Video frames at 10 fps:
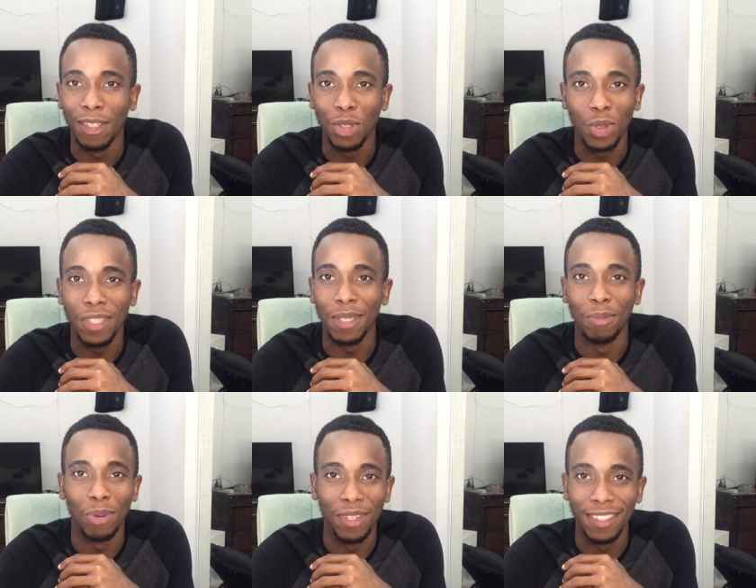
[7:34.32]
Christian
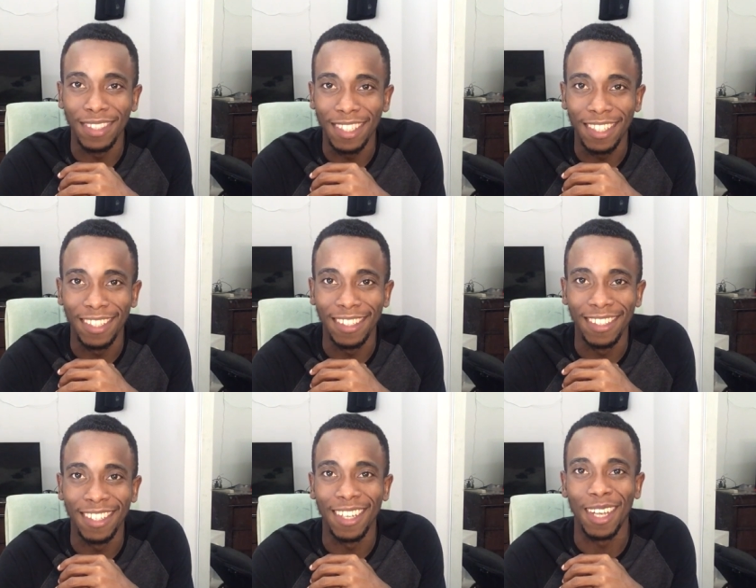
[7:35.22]
Pulisic,
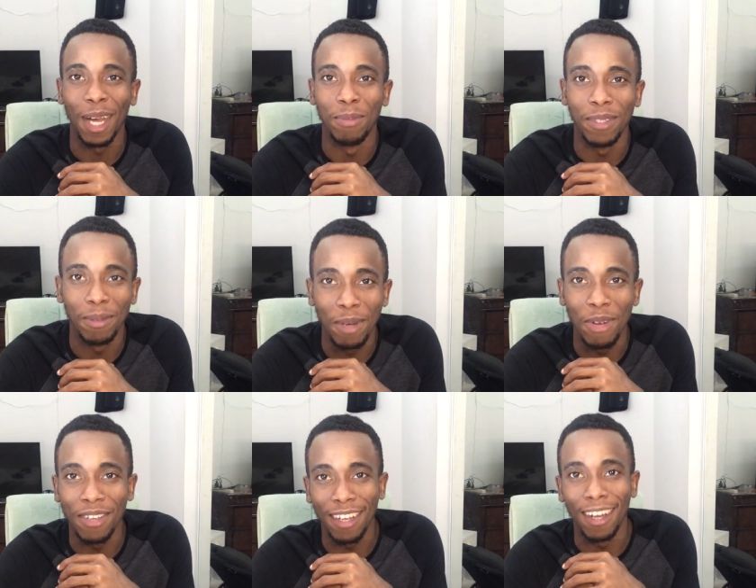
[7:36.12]
Captain
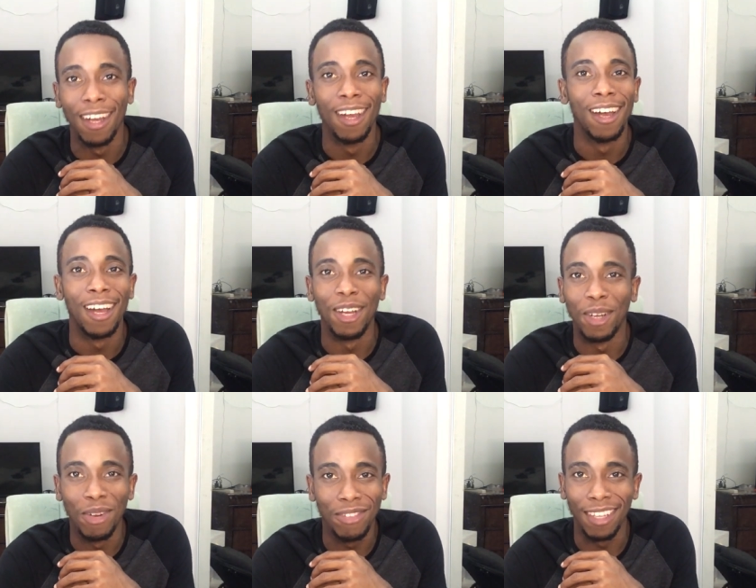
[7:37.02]
America. I
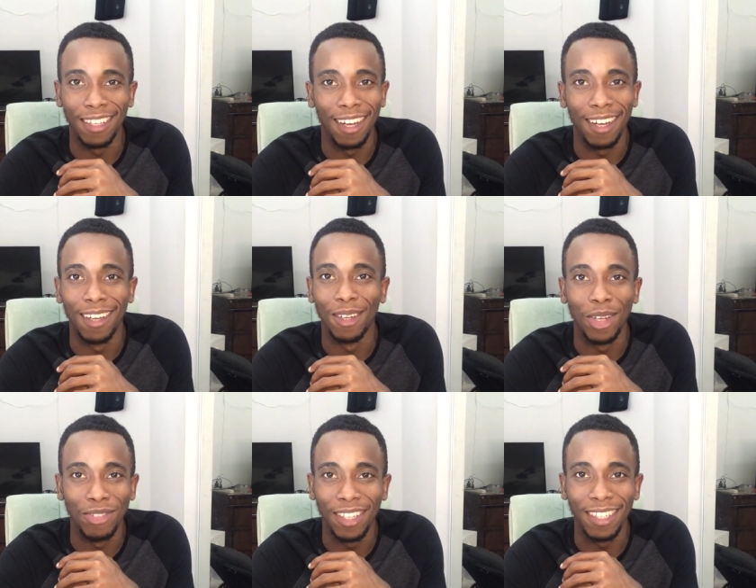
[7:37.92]
love that guy.
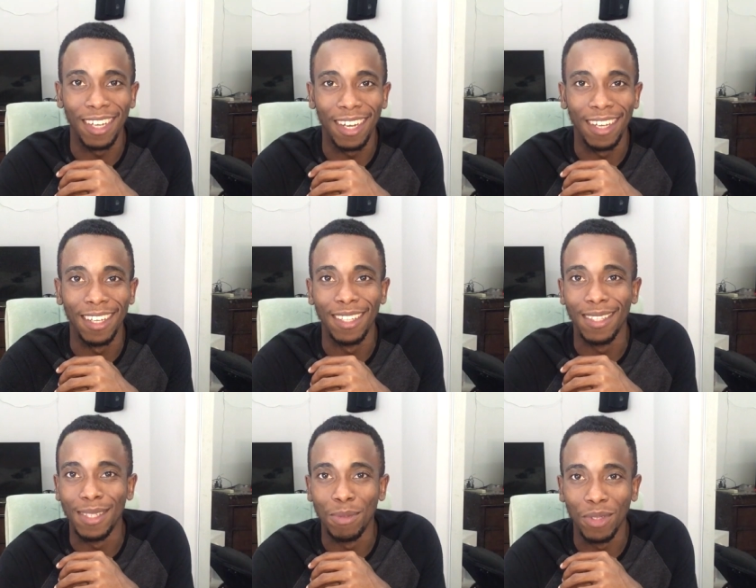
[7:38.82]
Love that guy.
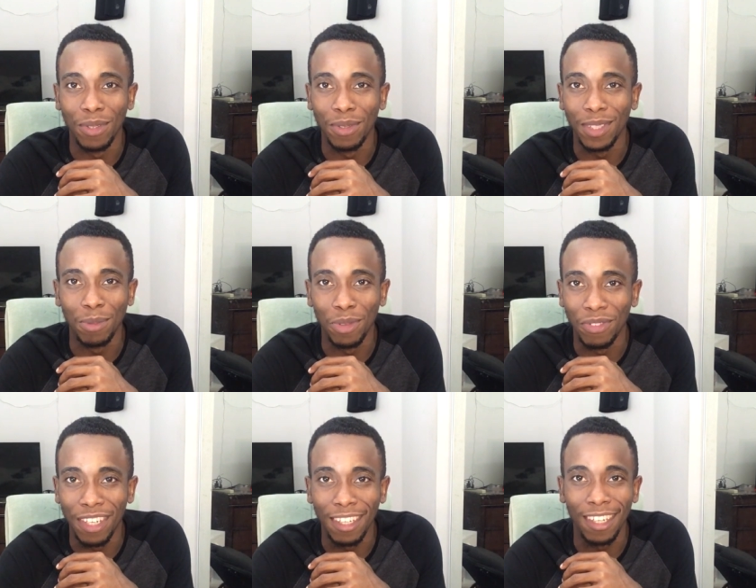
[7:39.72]
Timo, Timo
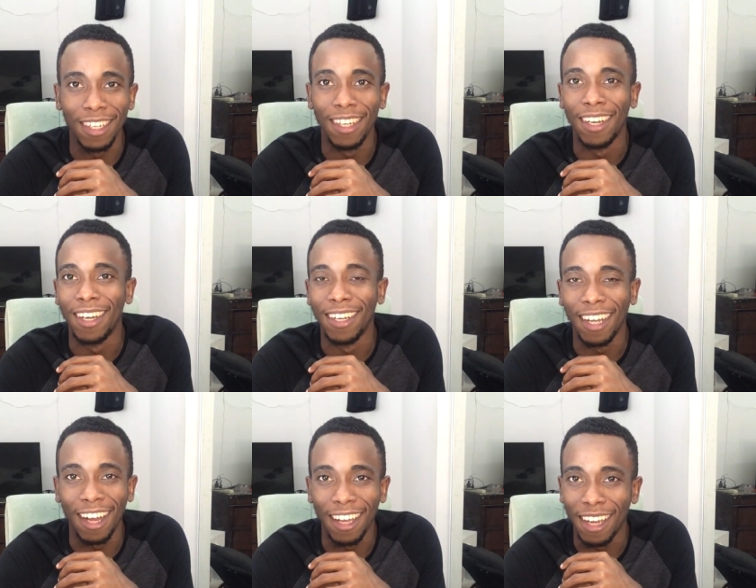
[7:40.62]
Werner,
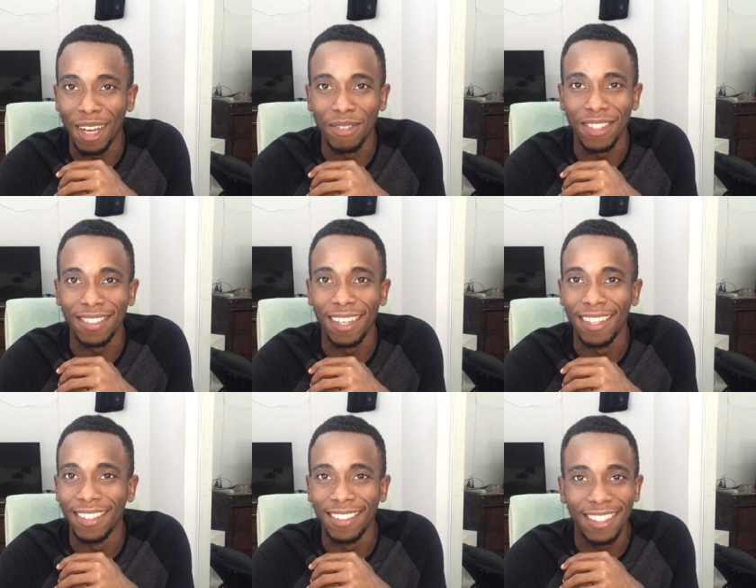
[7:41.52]
Kai Havertz
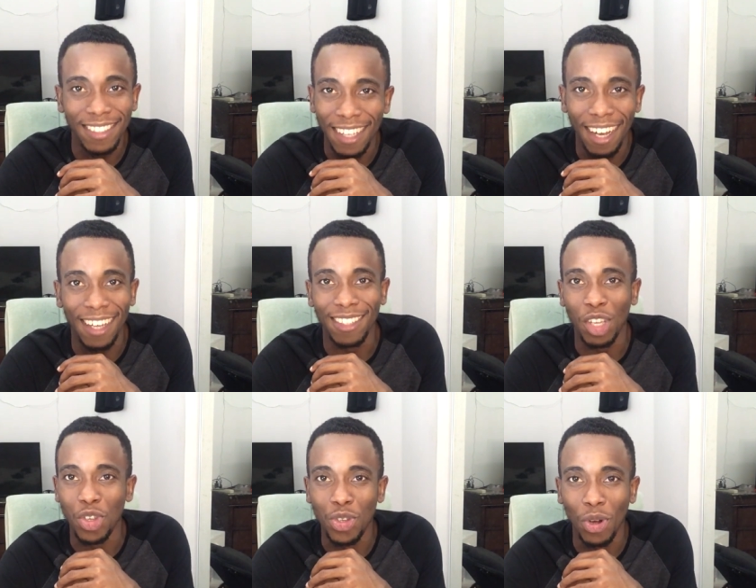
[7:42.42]
this guy's
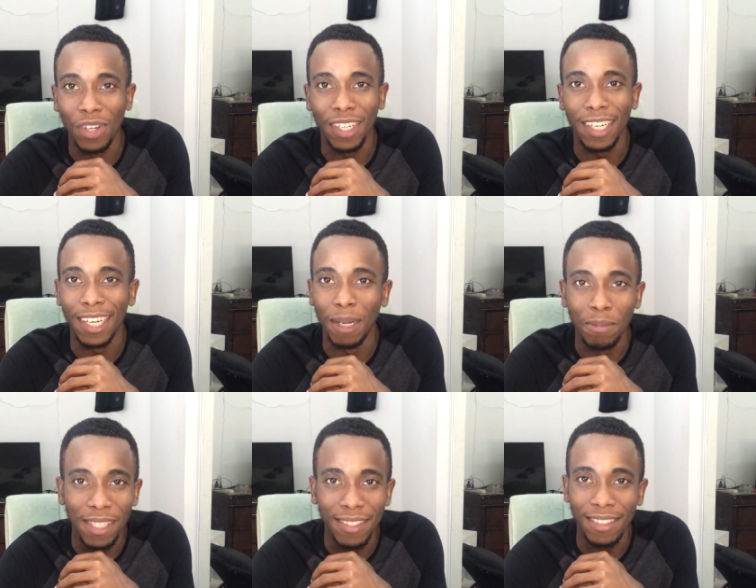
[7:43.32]
young,
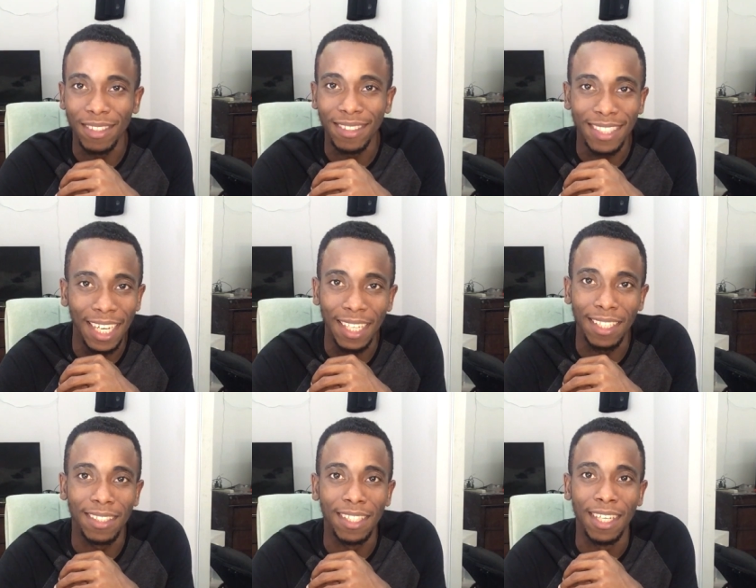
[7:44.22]
amazing
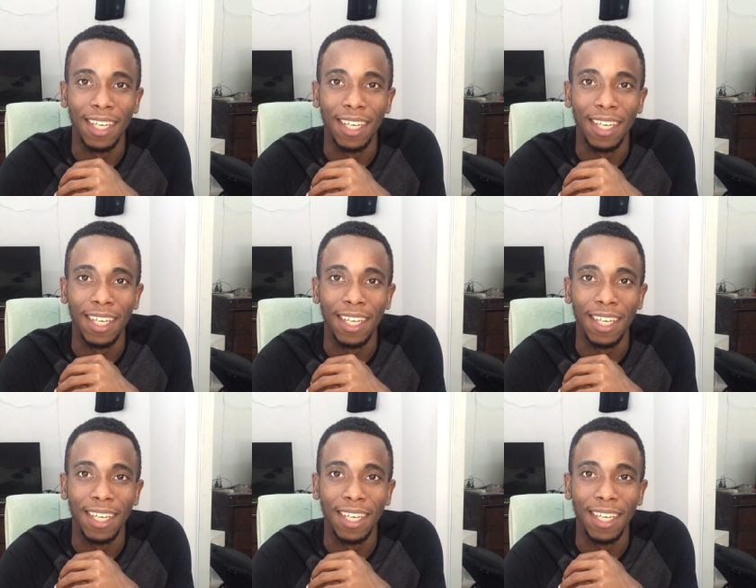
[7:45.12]
talent.